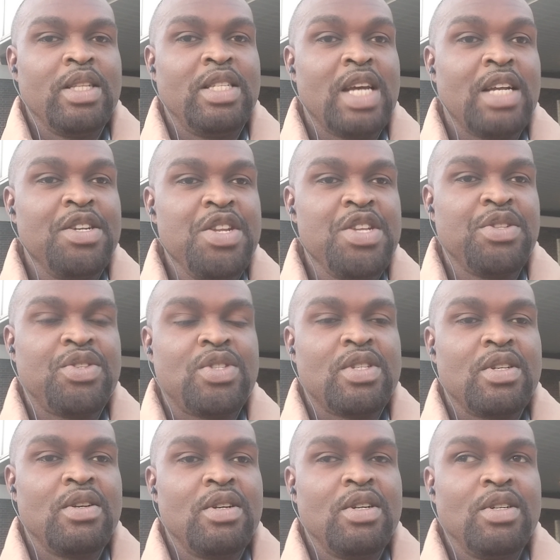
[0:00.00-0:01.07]
their
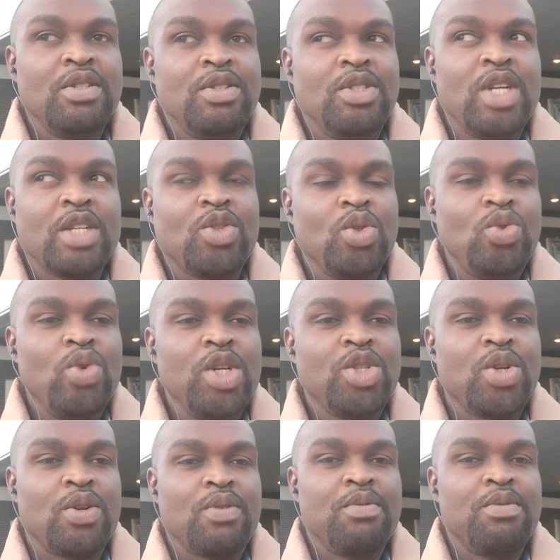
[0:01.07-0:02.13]
needs, their
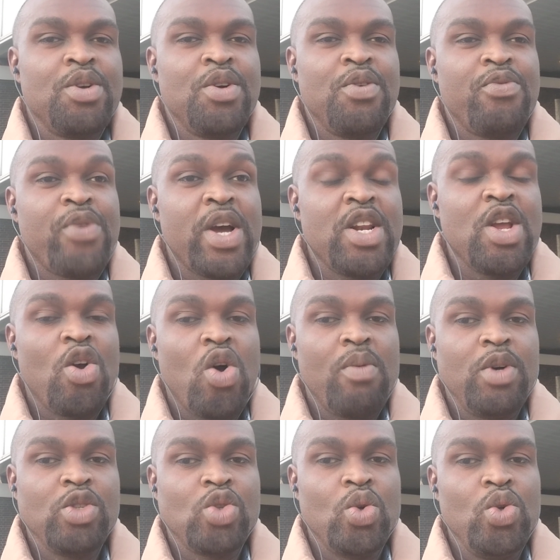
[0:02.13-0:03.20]
situation, finding
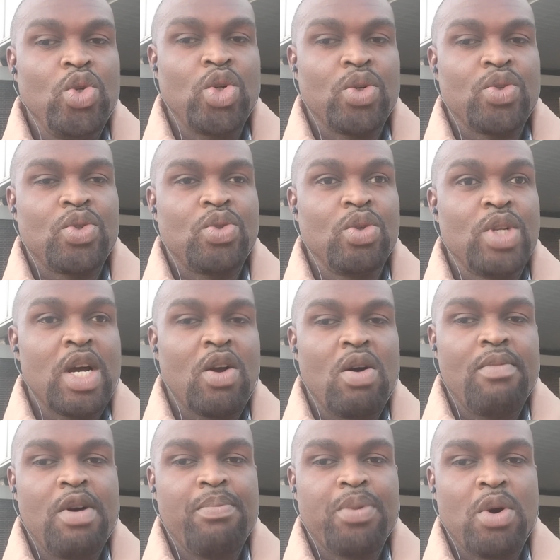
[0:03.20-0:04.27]
common solutions to their
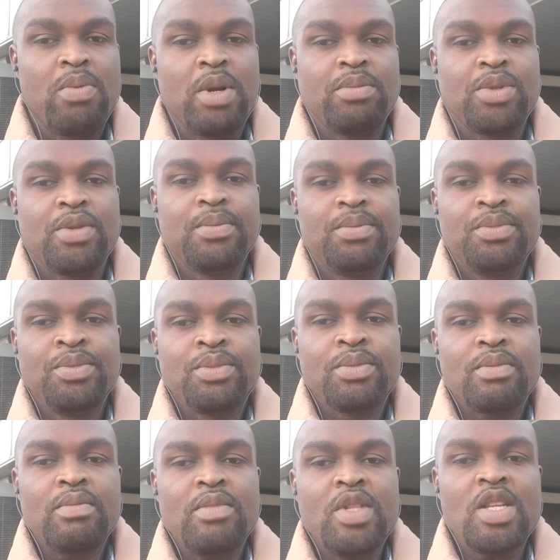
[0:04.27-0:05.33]
common problems.
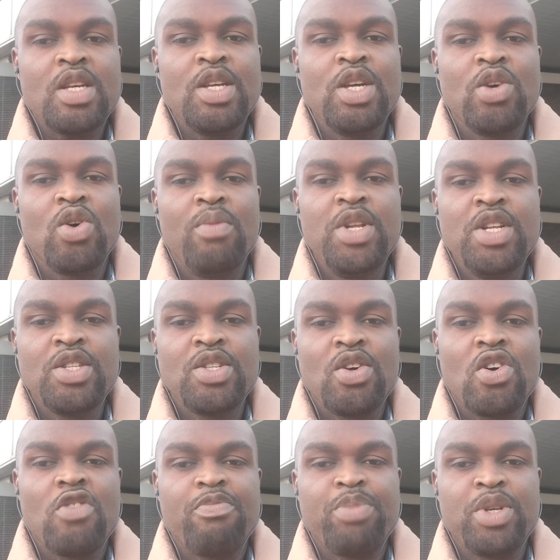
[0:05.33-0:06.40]
A community
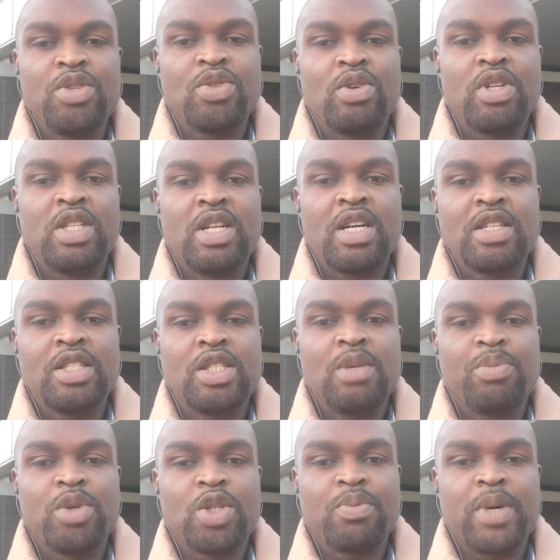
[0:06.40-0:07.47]
of peace, solidarity,
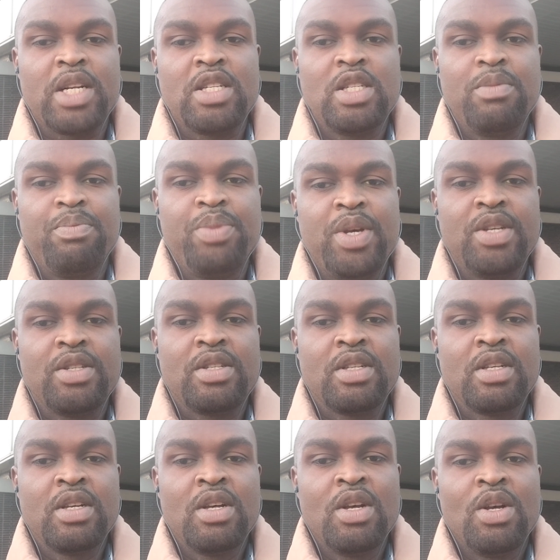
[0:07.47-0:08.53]
prosperity based
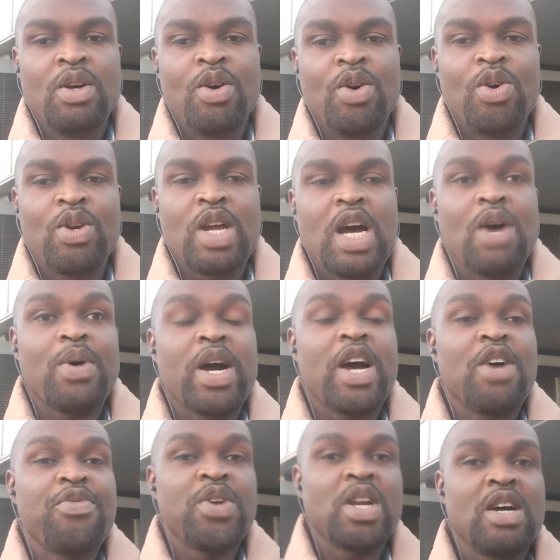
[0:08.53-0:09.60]
on our
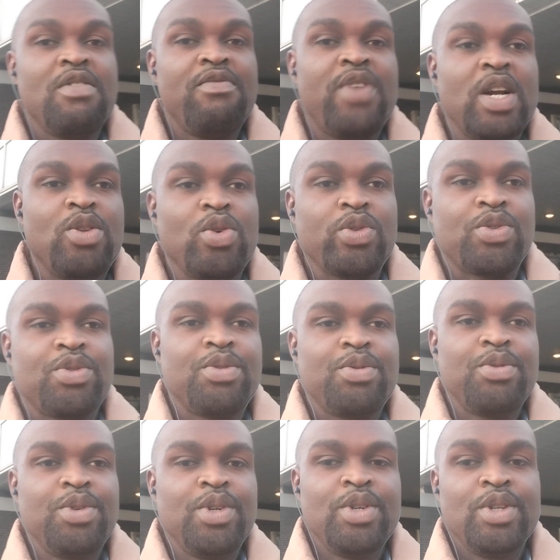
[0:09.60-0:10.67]
African values.
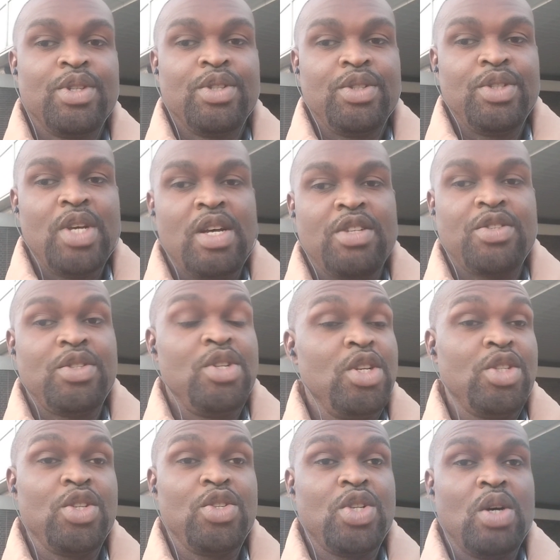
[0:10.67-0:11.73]
Yes,
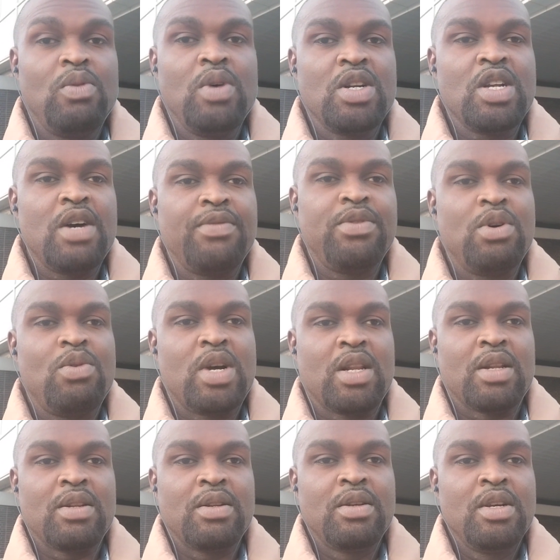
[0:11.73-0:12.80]
this is a wonderful one.